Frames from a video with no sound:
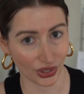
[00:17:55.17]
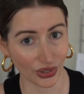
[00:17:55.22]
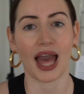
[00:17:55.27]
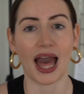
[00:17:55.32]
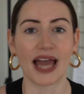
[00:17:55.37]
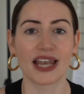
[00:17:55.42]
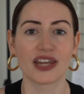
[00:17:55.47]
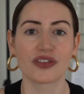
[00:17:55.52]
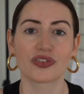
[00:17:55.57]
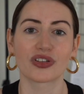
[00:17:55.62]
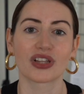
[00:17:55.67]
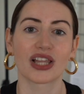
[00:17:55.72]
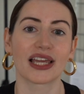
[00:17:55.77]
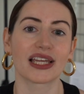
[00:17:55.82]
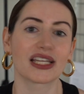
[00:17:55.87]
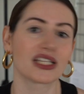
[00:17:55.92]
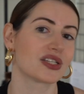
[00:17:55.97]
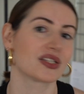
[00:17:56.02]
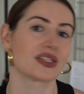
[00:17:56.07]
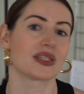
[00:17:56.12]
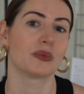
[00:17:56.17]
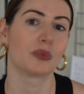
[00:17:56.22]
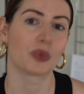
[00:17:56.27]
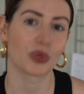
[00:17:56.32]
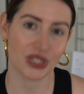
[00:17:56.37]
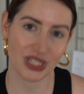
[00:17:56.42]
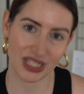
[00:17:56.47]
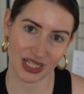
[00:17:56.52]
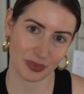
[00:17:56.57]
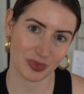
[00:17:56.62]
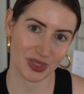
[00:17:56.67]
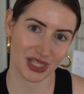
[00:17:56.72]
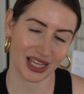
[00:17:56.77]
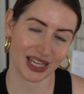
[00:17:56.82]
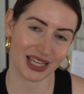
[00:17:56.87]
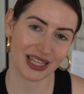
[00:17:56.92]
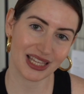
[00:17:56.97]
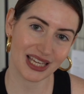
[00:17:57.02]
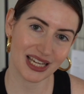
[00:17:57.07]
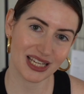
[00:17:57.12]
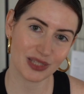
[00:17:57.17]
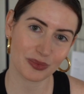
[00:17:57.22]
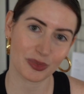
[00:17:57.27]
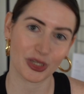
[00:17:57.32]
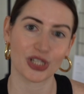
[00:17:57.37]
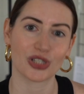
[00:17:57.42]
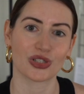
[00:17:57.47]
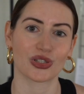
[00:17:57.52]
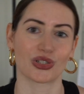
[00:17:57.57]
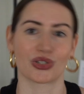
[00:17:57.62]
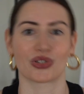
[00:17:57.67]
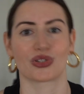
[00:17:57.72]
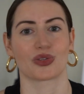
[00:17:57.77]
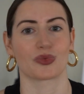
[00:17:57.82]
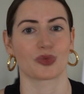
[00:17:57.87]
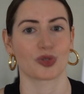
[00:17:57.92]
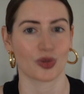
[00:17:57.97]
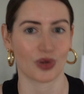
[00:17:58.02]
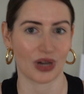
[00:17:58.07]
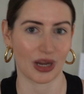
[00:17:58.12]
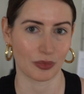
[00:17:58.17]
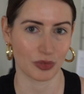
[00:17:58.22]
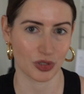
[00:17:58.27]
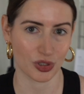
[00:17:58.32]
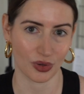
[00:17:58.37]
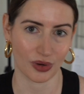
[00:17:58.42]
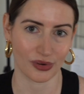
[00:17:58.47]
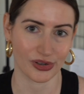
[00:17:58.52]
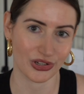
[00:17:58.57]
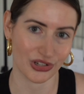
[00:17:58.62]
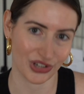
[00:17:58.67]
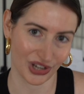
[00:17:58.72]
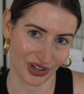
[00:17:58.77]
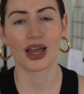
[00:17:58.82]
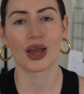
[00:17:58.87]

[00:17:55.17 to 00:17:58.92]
And if you'd like to see more tips like this, make sure you subscribe to our channel.